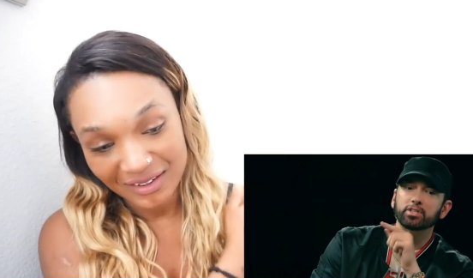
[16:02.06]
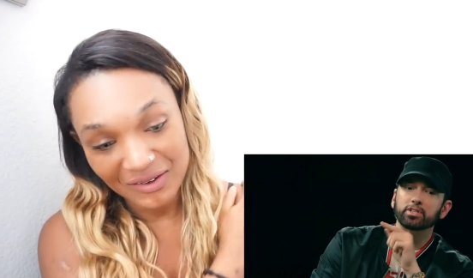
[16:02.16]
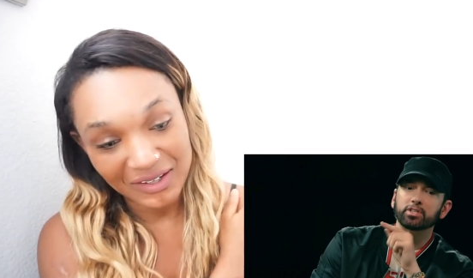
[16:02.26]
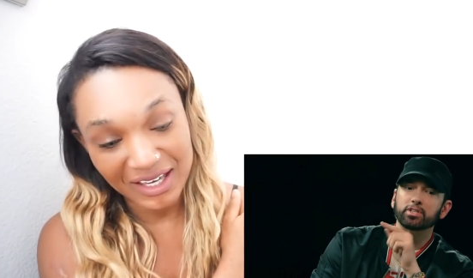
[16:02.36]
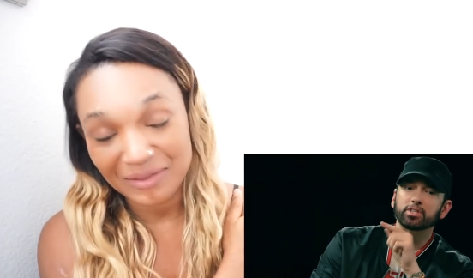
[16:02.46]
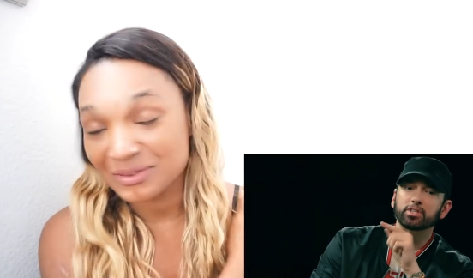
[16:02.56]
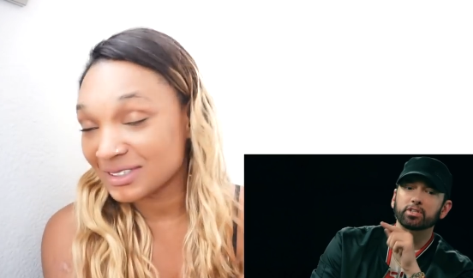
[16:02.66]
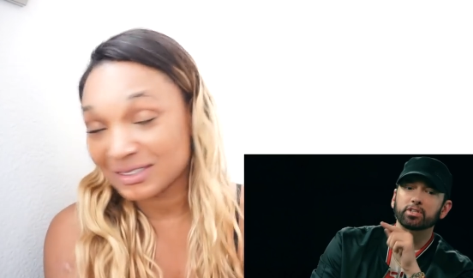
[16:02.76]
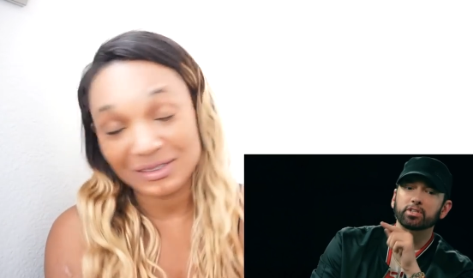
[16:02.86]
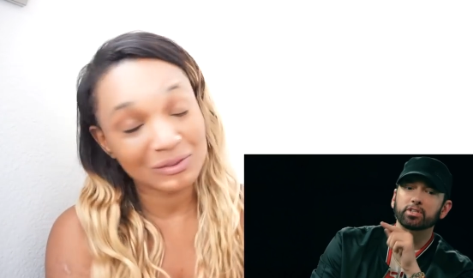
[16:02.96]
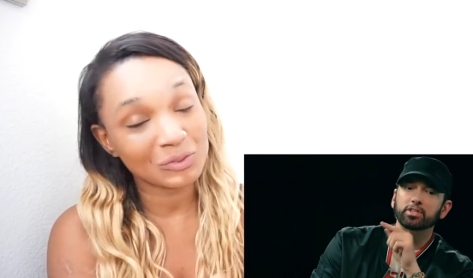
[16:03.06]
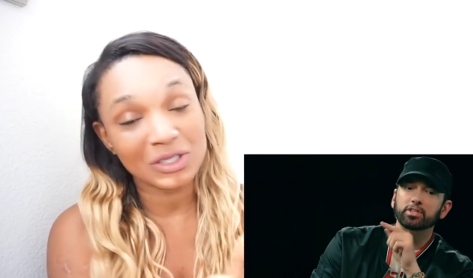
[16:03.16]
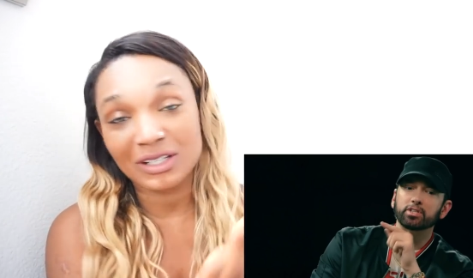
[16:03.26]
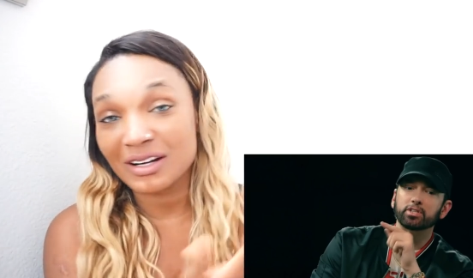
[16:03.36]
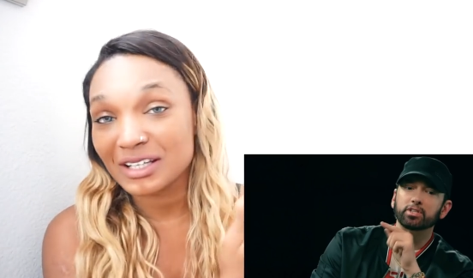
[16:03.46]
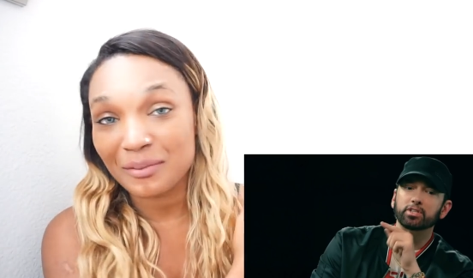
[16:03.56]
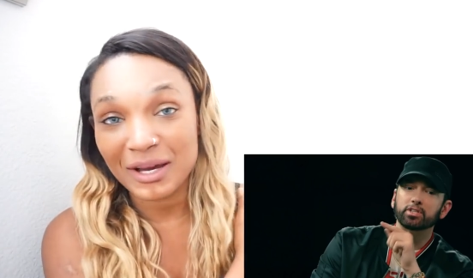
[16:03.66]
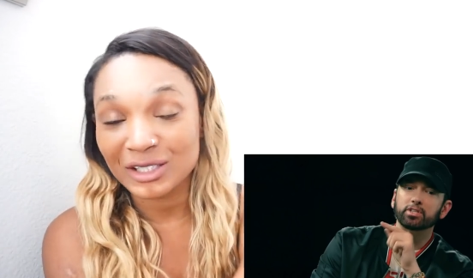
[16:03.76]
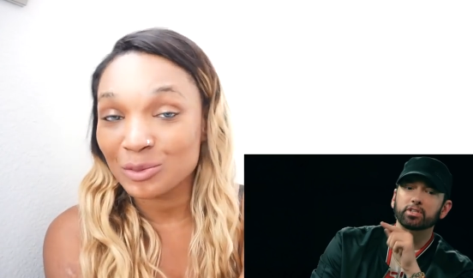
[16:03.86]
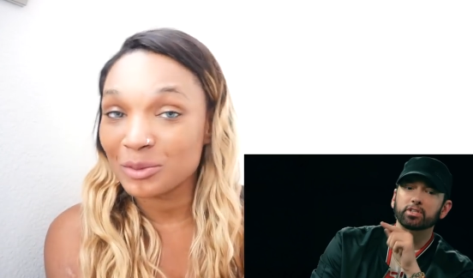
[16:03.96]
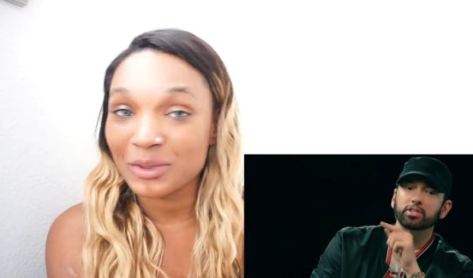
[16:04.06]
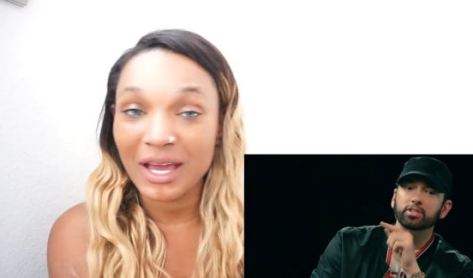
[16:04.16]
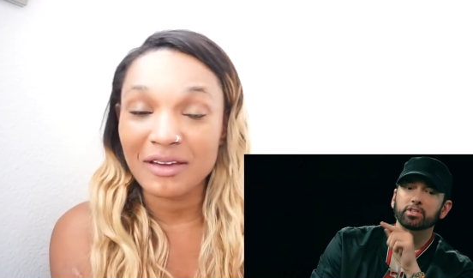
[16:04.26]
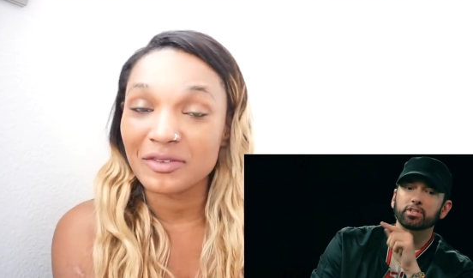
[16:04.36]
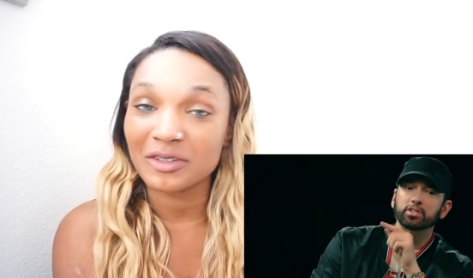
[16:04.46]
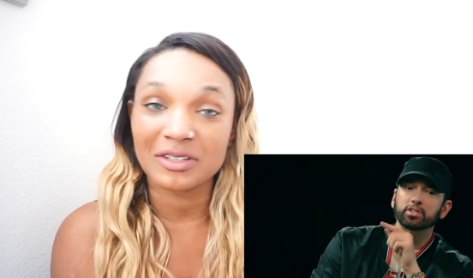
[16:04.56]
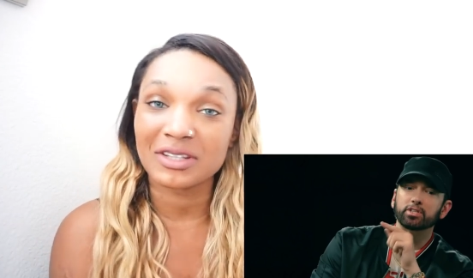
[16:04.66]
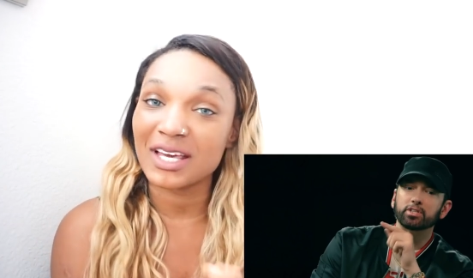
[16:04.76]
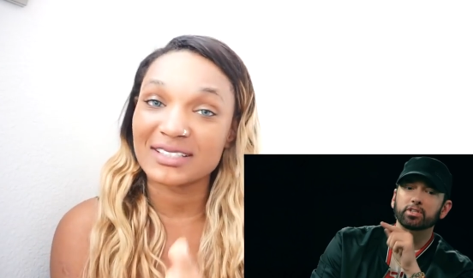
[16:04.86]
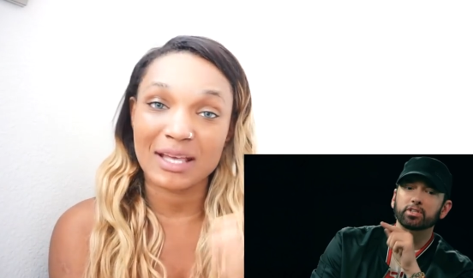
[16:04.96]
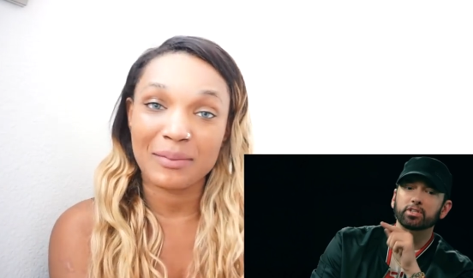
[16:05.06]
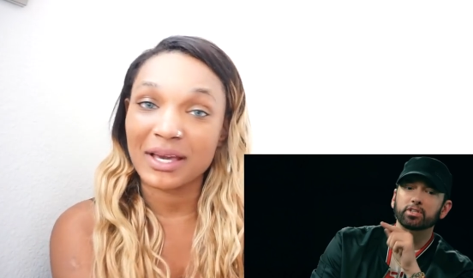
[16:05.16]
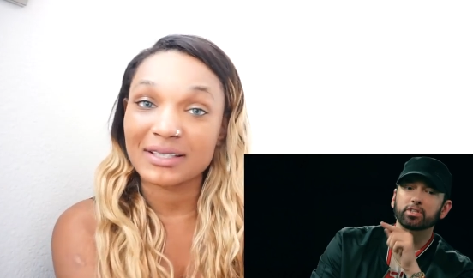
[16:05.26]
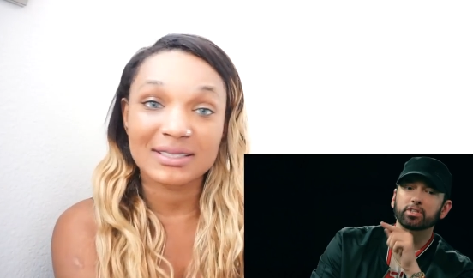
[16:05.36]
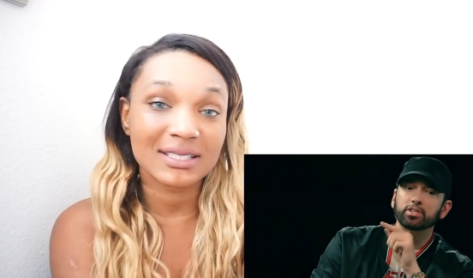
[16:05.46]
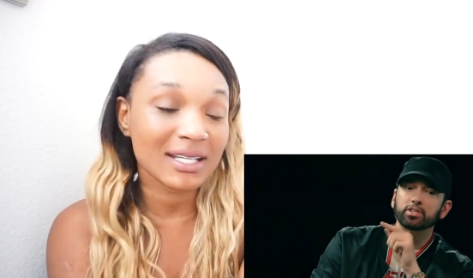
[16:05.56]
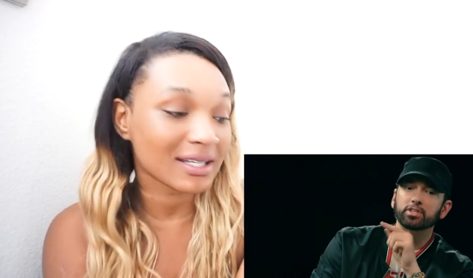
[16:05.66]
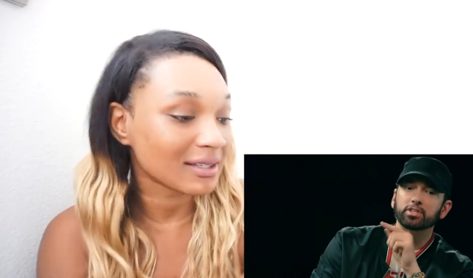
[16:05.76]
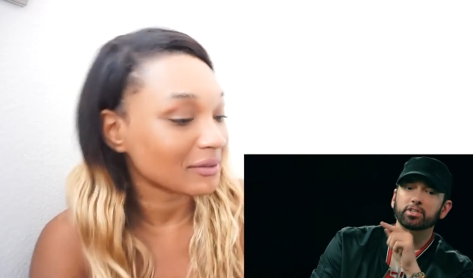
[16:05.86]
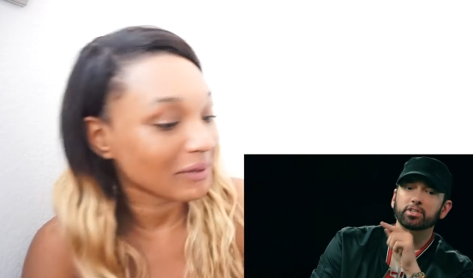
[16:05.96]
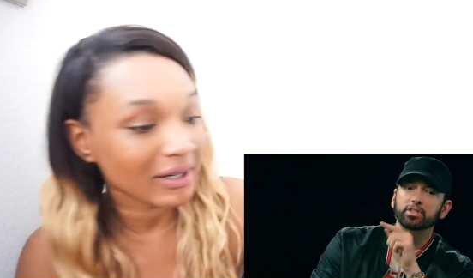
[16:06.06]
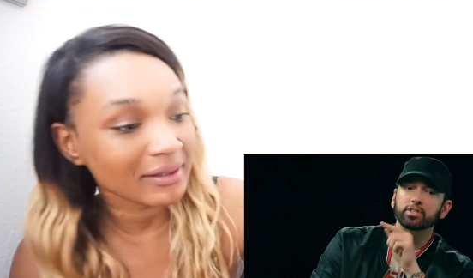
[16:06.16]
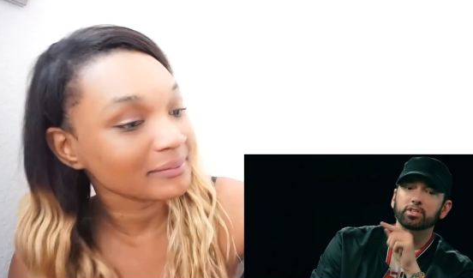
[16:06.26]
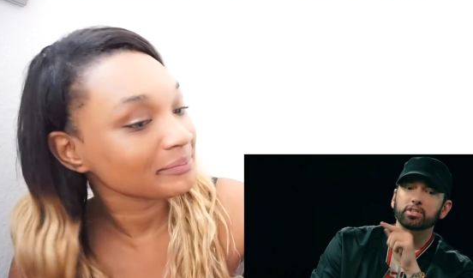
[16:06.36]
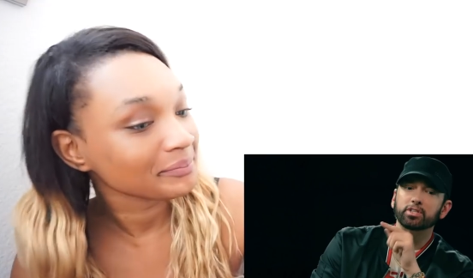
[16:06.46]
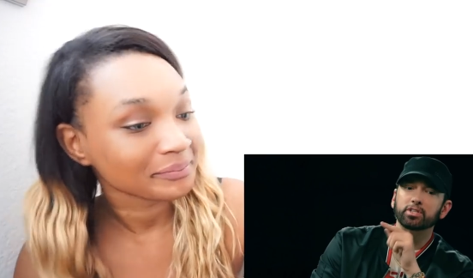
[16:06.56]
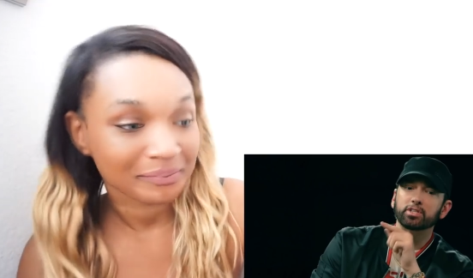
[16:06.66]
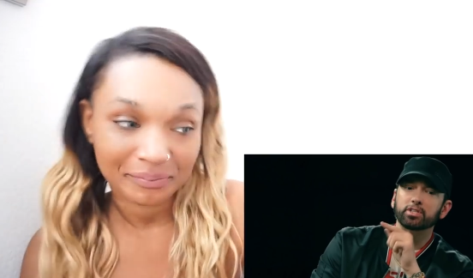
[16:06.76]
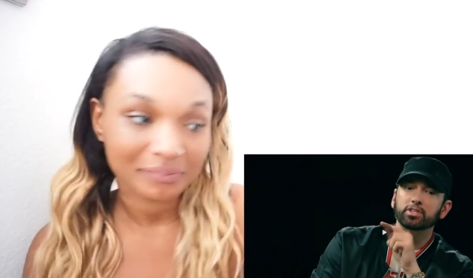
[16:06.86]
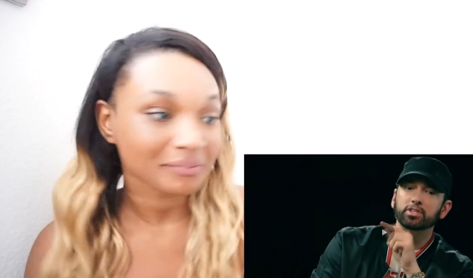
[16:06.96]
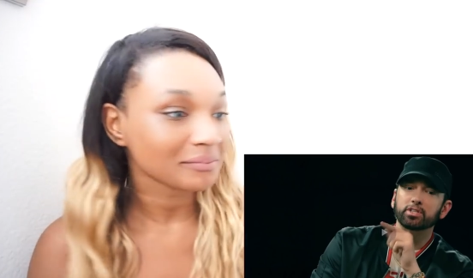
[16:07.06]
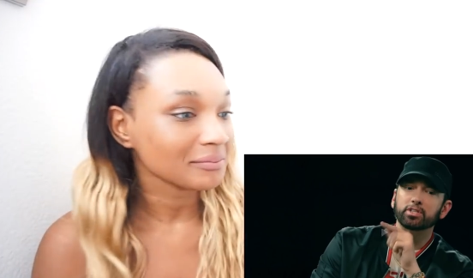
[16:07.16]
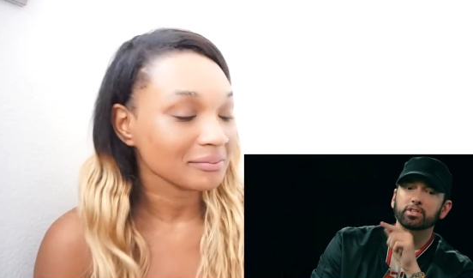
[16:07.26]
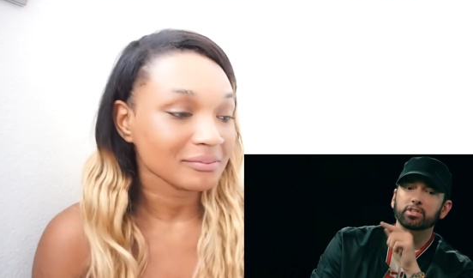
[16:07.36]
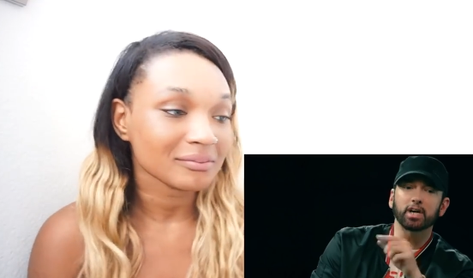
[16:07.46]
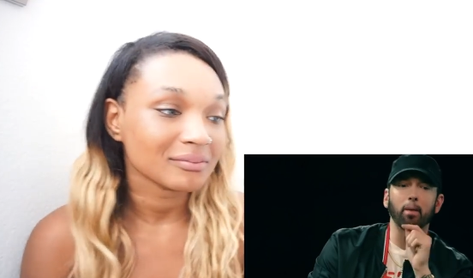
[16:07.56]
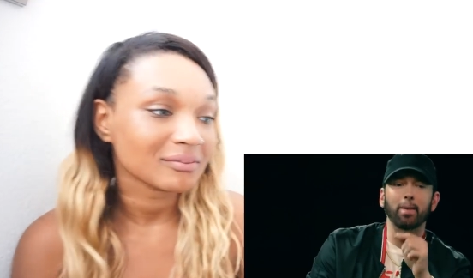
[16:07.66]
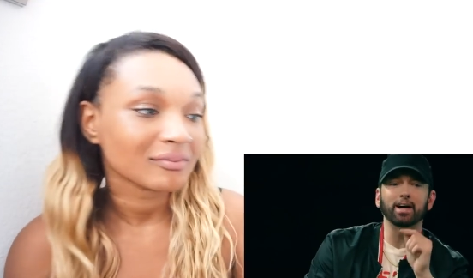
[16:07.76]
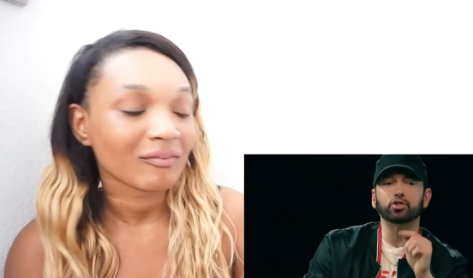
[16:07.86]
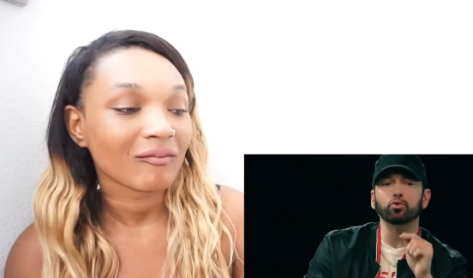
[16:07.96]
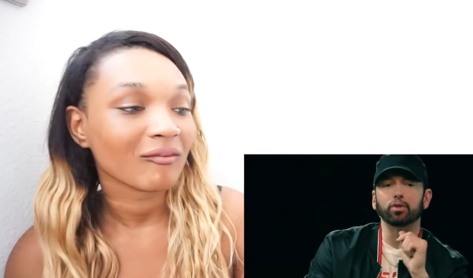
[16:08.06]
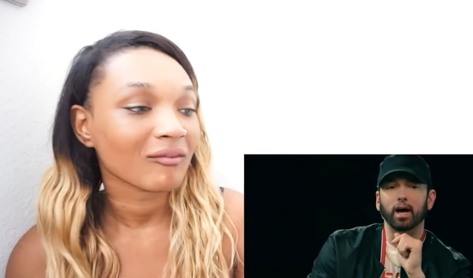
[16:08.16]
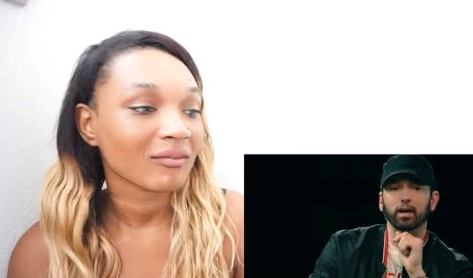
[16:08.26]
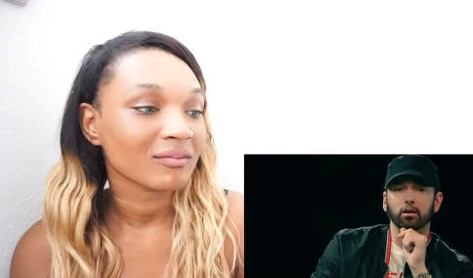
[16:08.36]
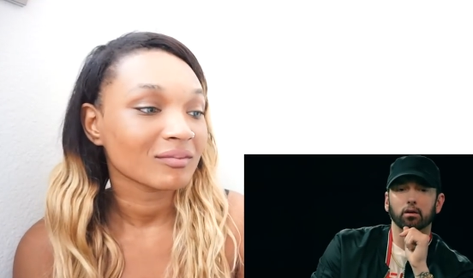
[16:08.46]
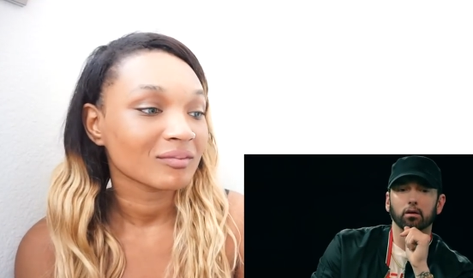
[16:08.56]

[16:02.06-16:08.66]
Speaker 1: Okay, we're learning about human behavior, the things that make us tick, right?
Speaker 2: How I do that,